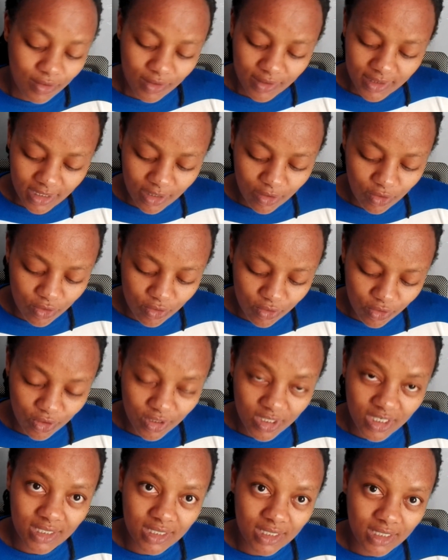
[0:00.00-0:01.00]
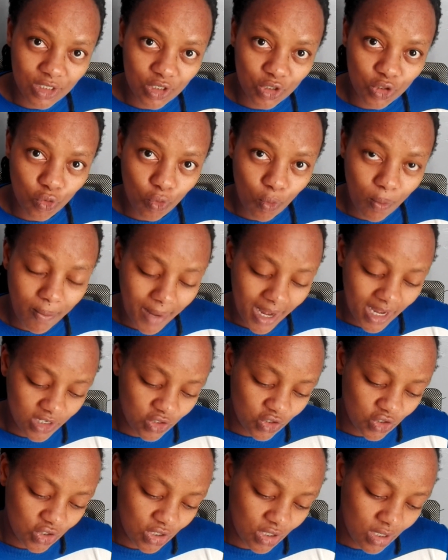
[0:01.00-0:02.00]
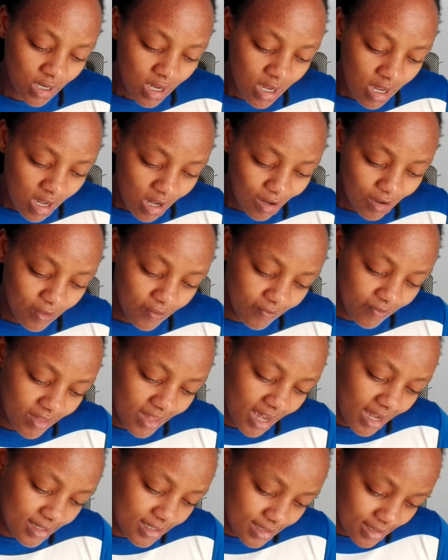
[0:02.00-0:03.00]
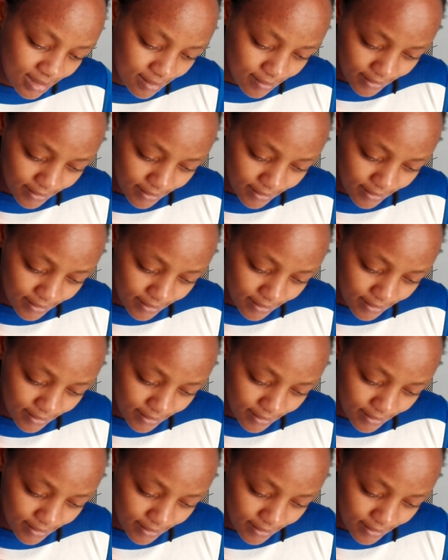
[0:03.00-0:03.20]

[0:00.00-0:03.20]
because I know you shouldn't eat too much of that.